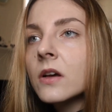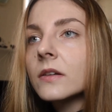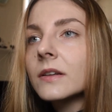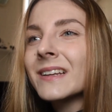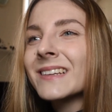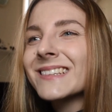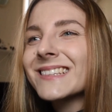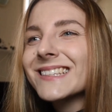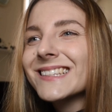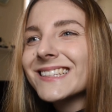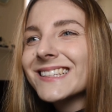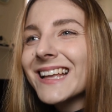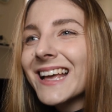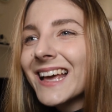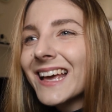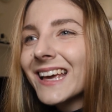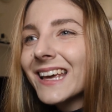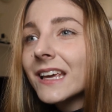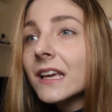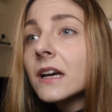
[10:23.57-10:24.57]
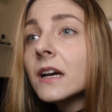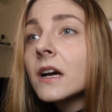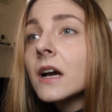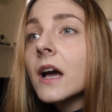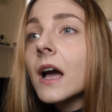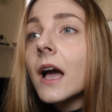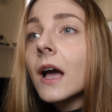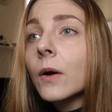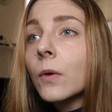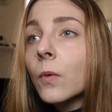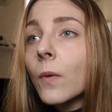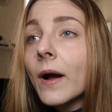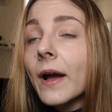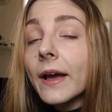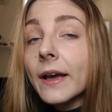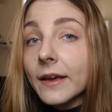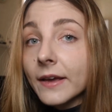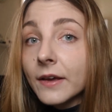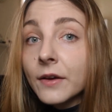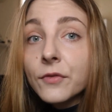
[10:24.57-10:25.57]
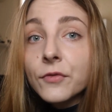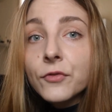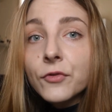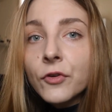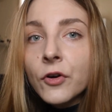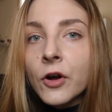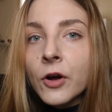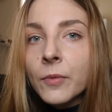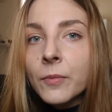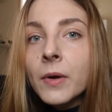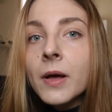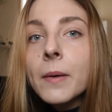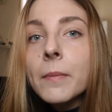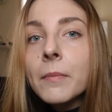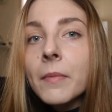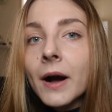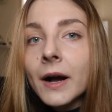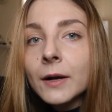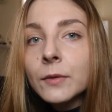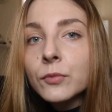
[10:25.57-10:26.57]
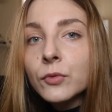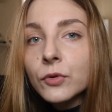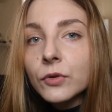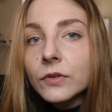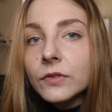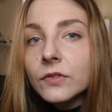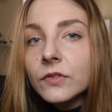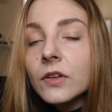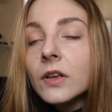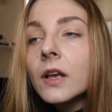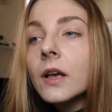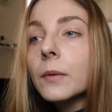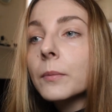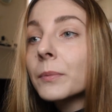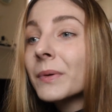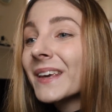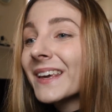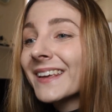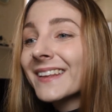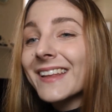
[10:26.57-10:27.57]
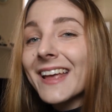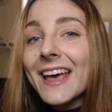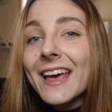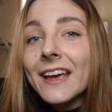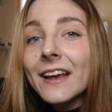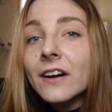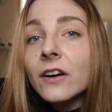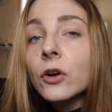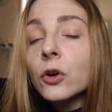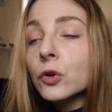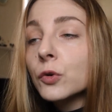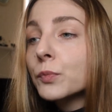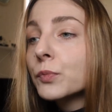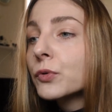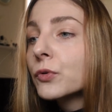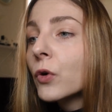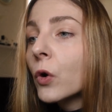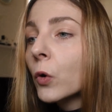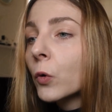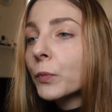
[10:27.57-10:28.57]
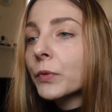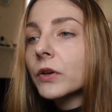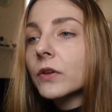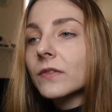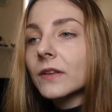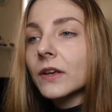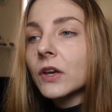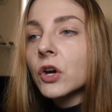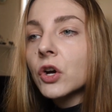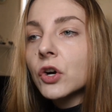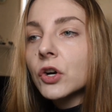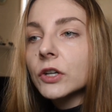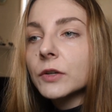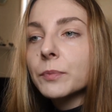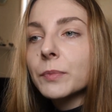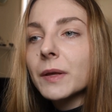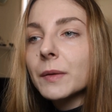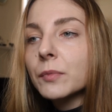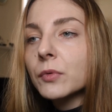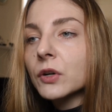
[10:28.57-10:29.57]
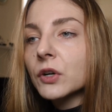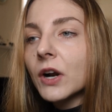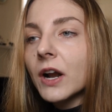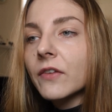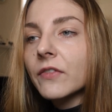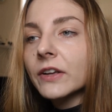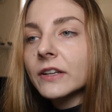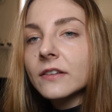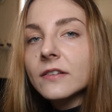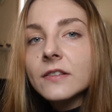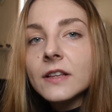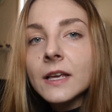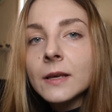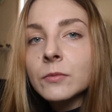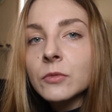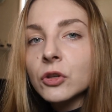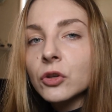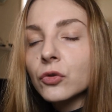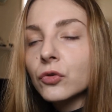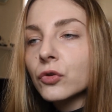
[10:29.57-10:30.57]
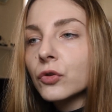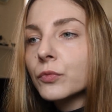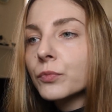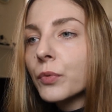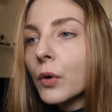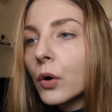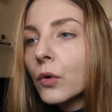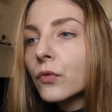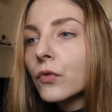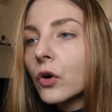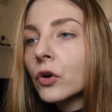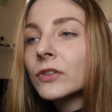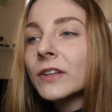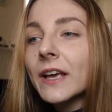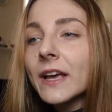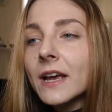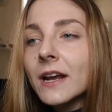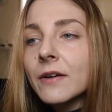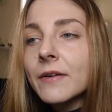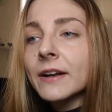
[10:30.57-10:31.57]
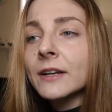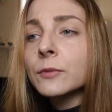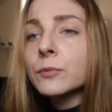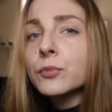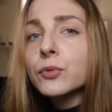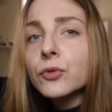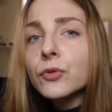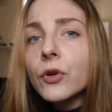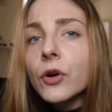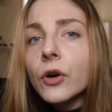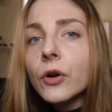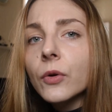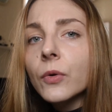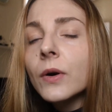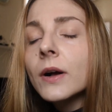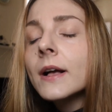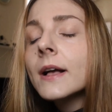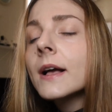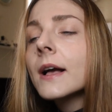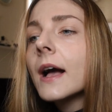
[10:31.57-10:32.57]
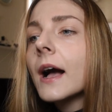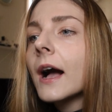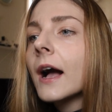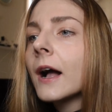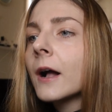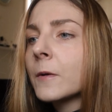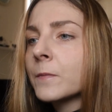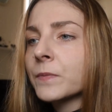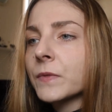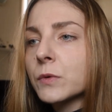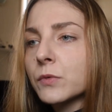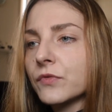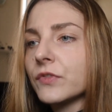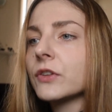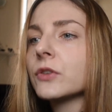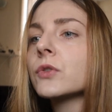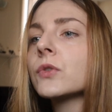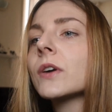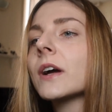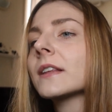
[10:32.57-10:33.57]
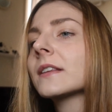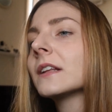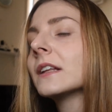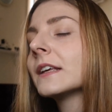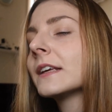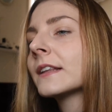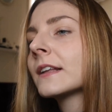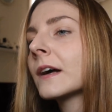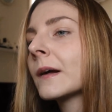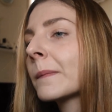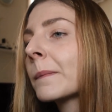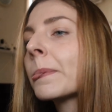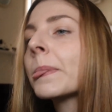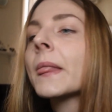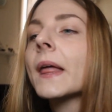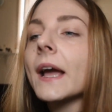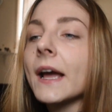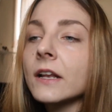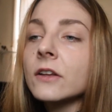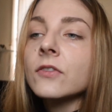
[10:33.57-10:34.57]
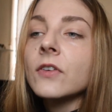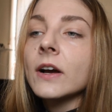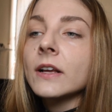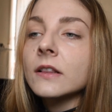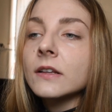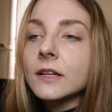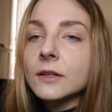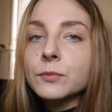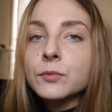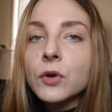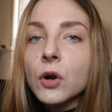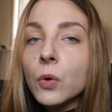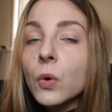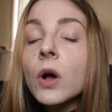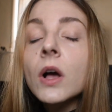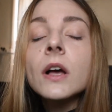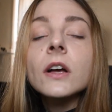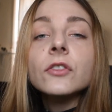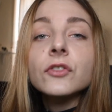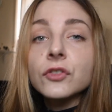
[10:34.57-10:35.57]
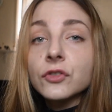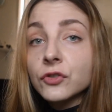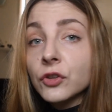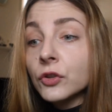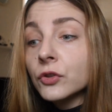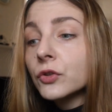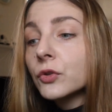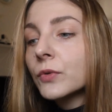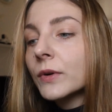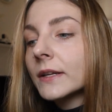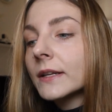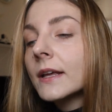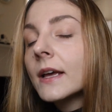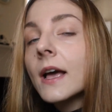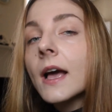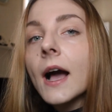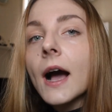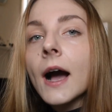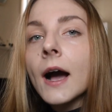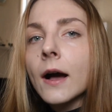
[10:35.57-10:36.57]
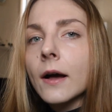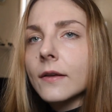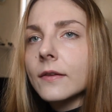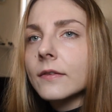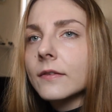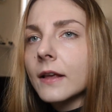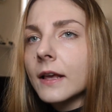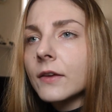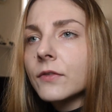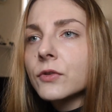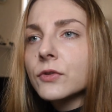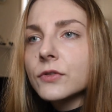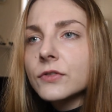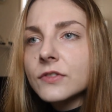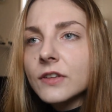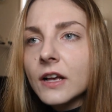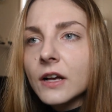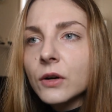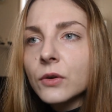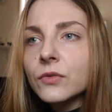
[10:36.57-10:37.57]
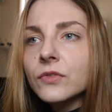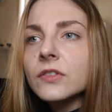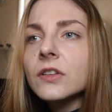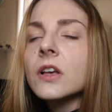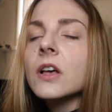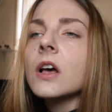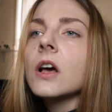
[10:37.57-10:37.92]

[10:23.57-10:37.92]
and stay away from MacBooks, be it Air or Pro, because I heard people are having the same issue both on Air and Pro with the new Catalina and Final Cut Pro. Just don't do it. Save yourselves